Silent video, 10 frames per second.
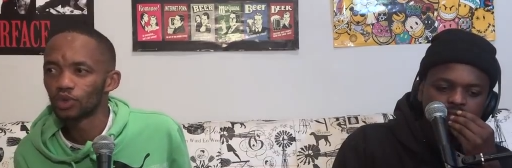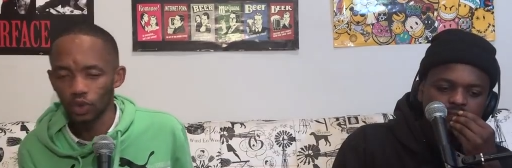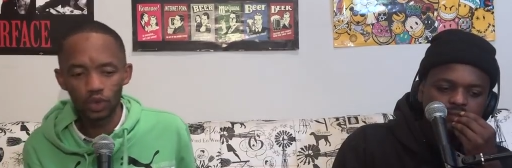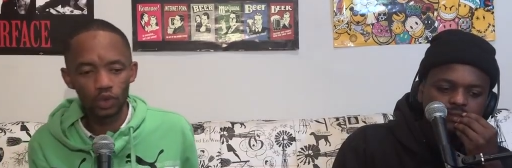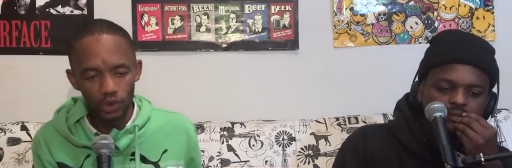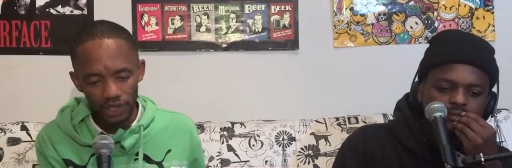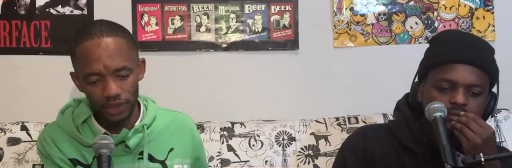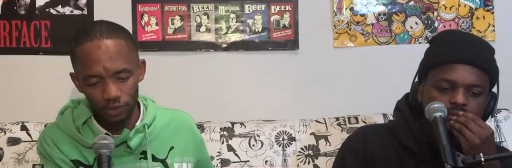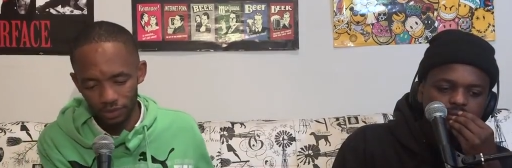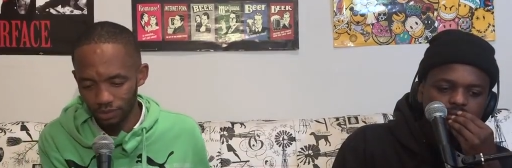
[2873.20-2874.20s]
Speaker 1: So
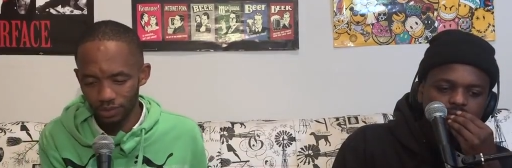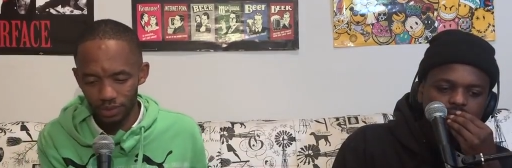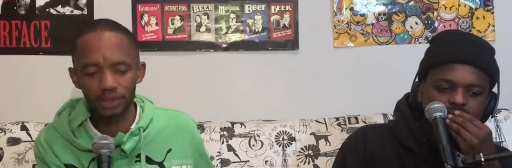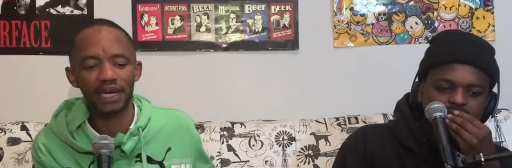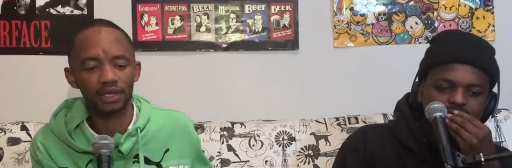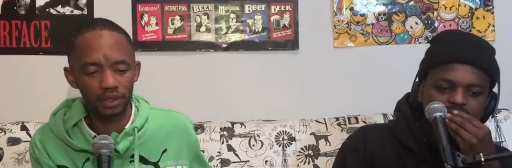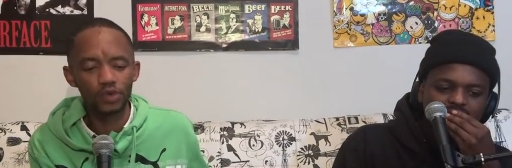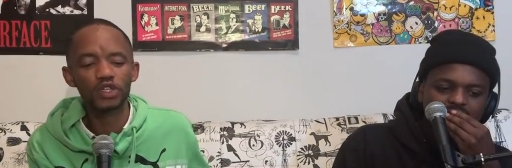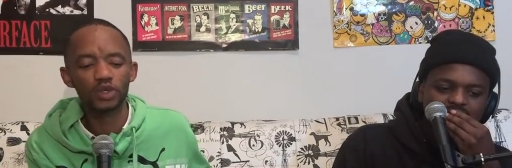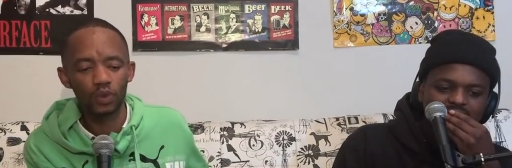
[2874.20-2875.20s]
it like the
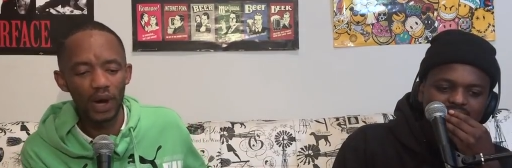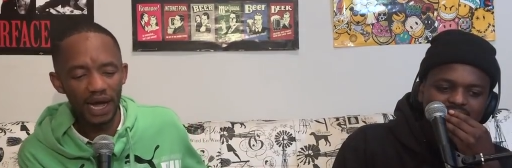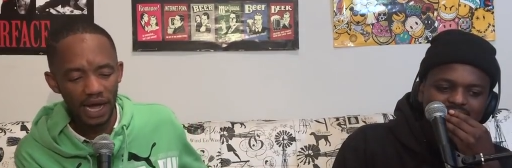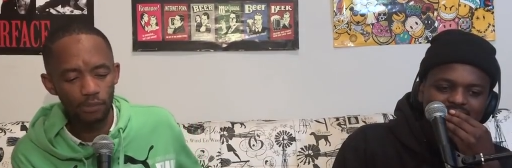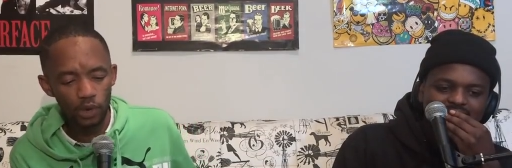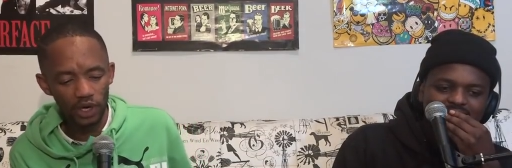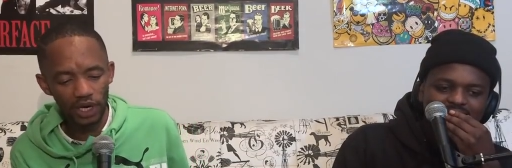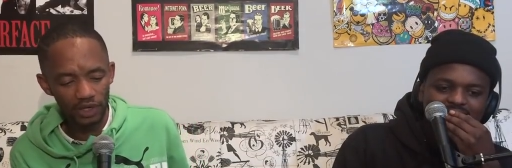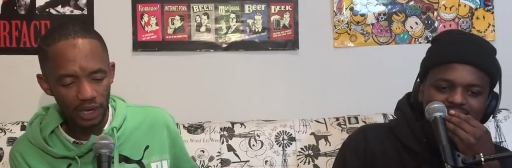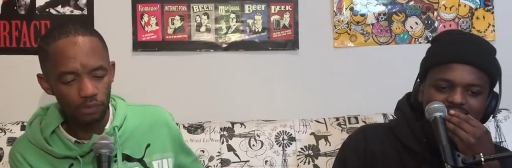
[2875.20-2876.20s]
reason why I brought it
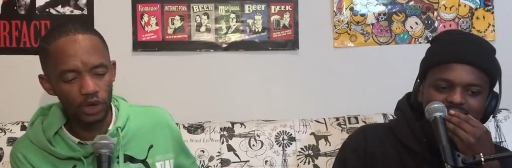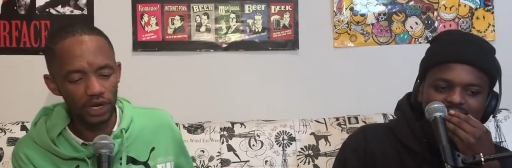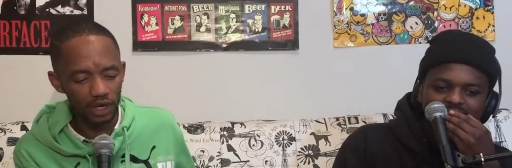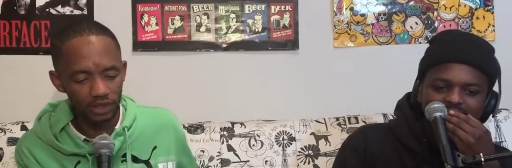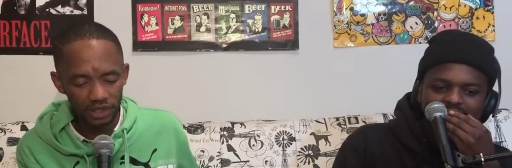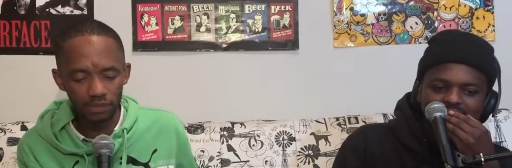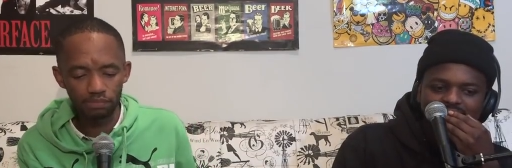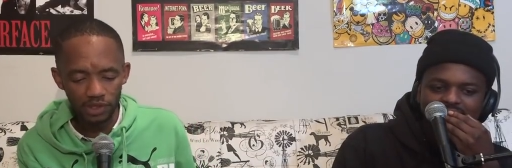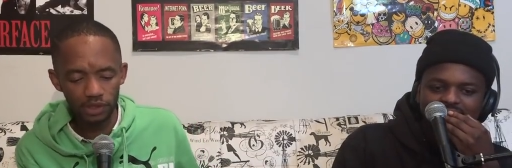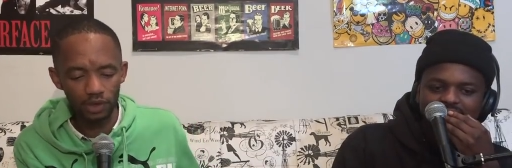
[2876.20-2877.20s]
out, I brought it out in the
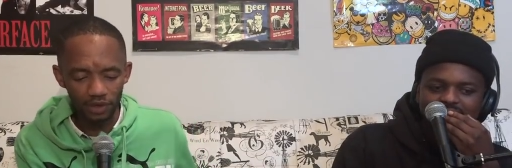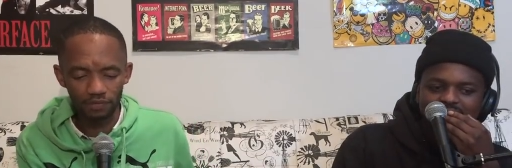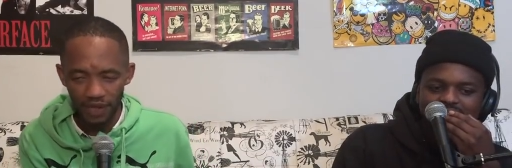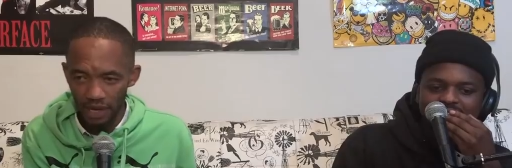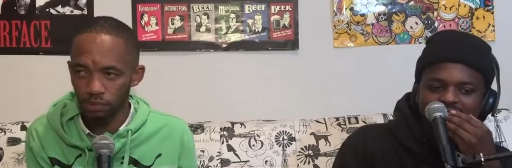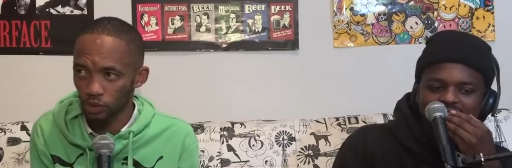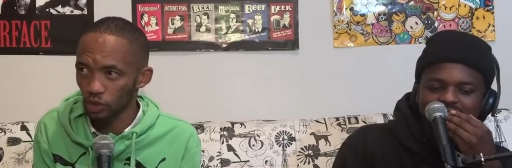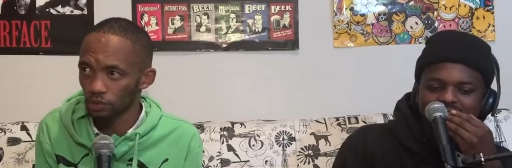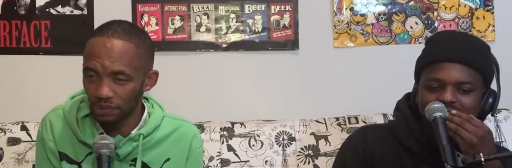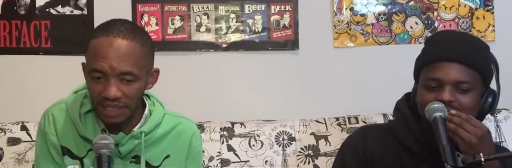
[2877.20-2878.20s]
midst of the
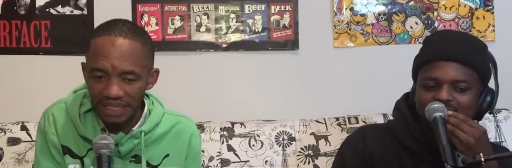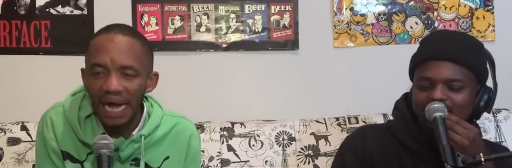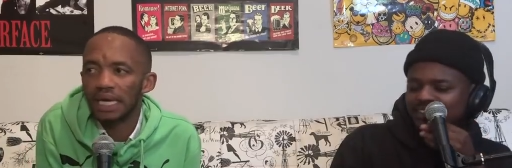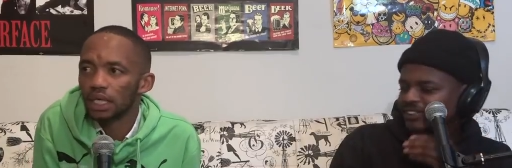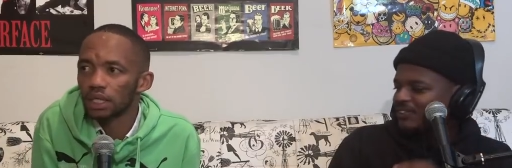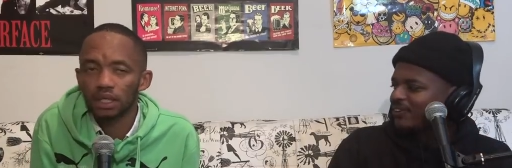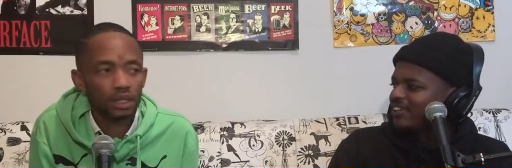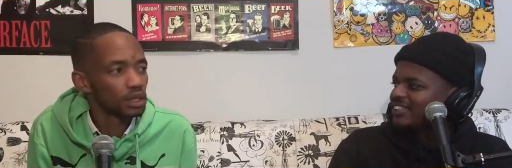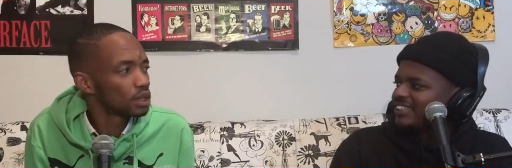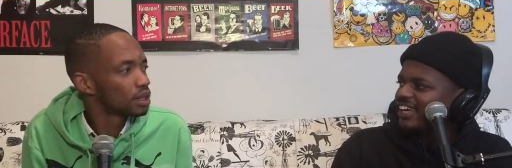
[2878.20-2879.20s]
episode being done.
Speaker 2: So what are
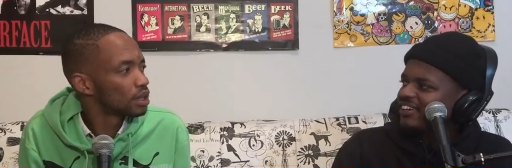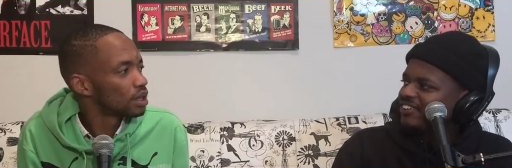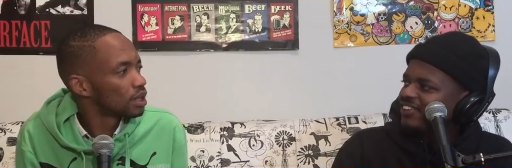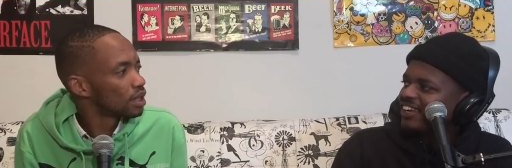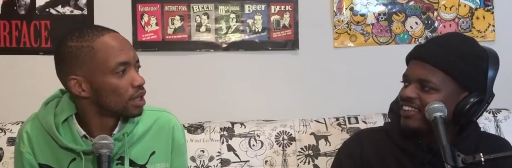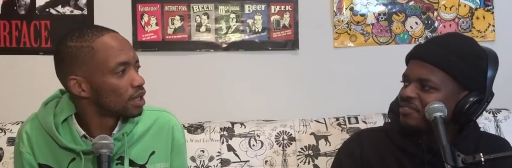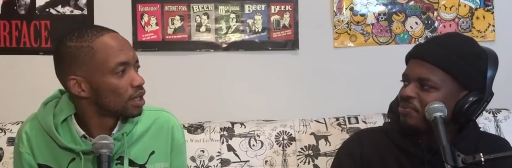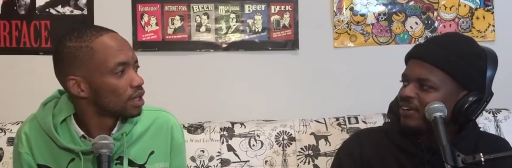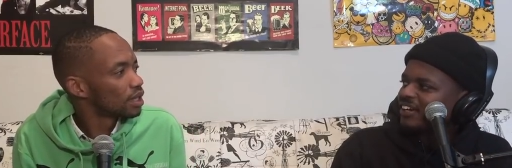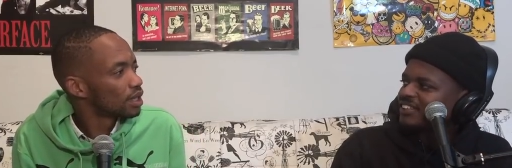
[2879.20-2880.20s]
you saying? You're killing the
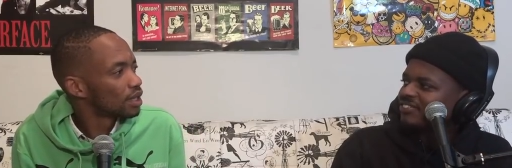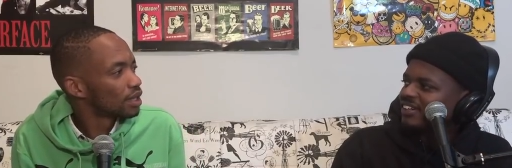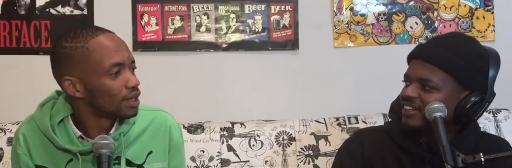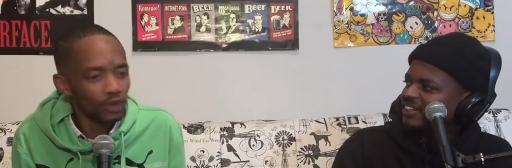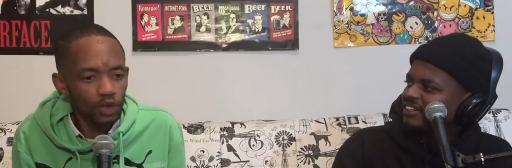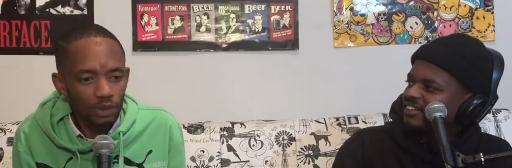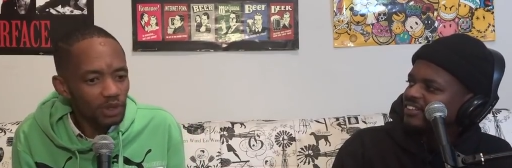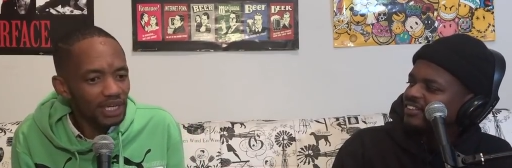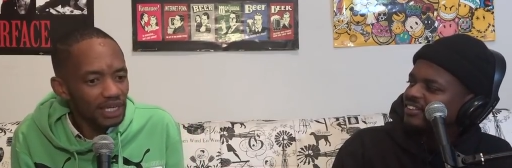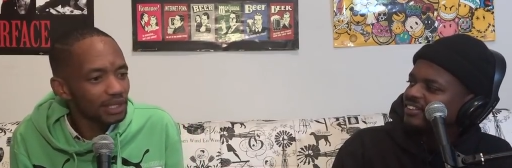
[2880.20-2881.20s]
podcast, Vel?
Speaker 1: No, no, I'm
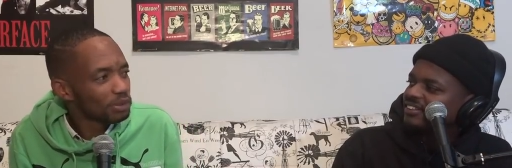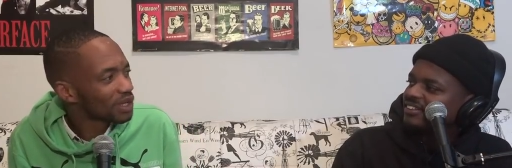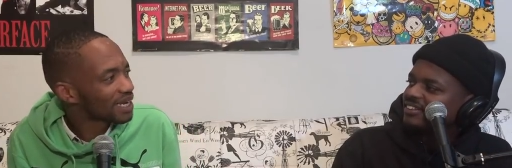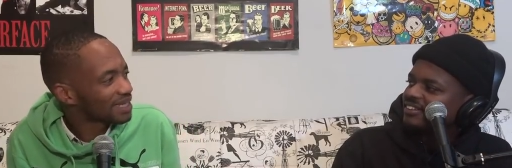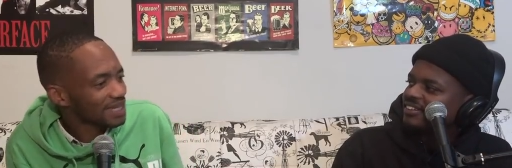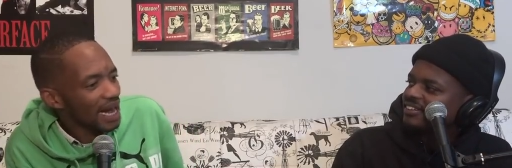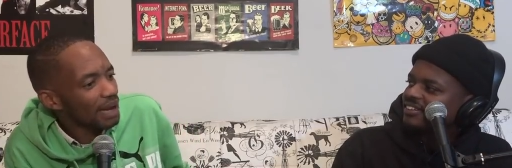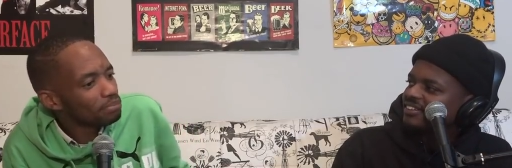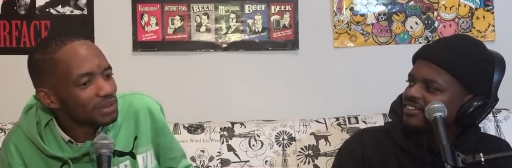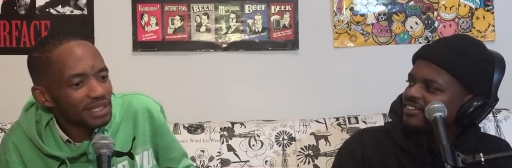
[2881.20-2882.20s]
not killing the podcast.
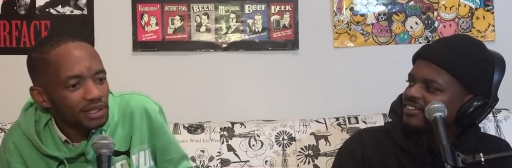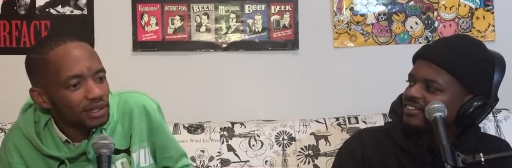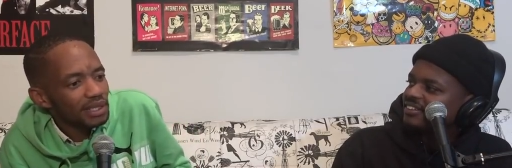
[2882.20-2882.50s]
I'm just